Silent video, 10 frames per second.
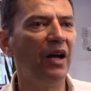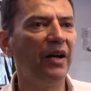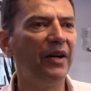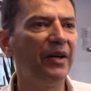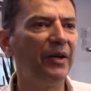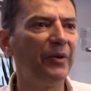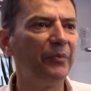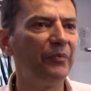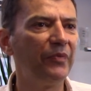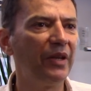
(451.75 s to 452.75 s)

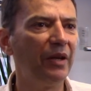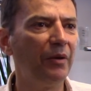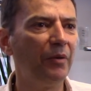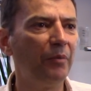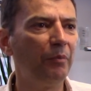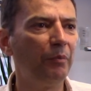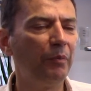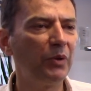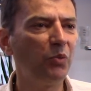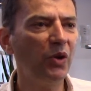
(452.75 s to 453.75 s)
Um,
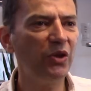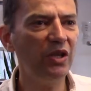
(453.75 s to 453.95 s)
but what